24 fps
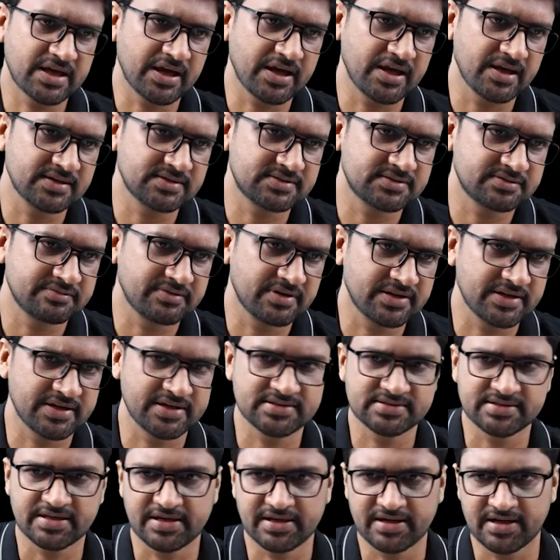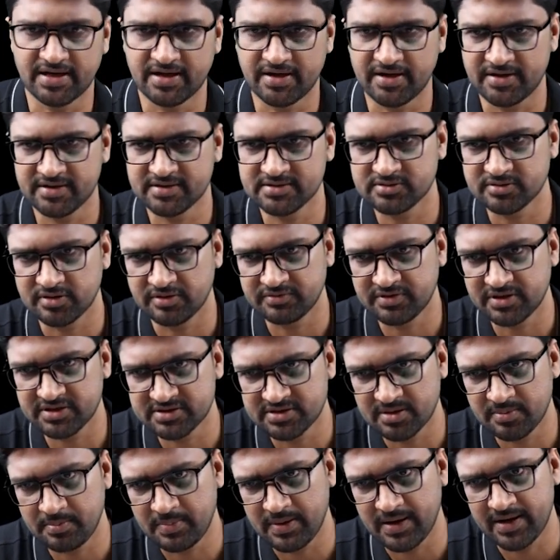case when there is an inheritance. So if there
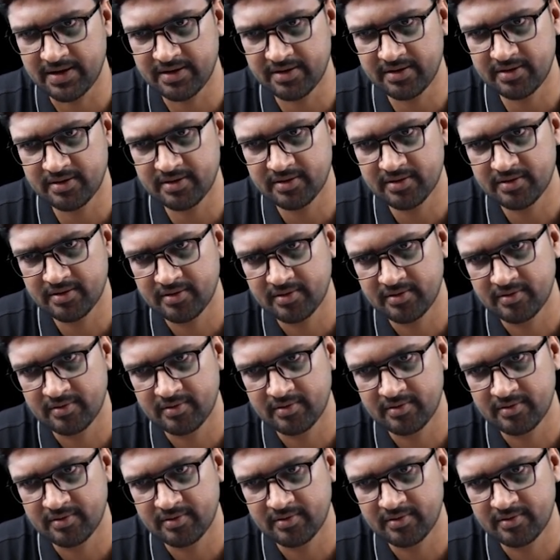is a parent-child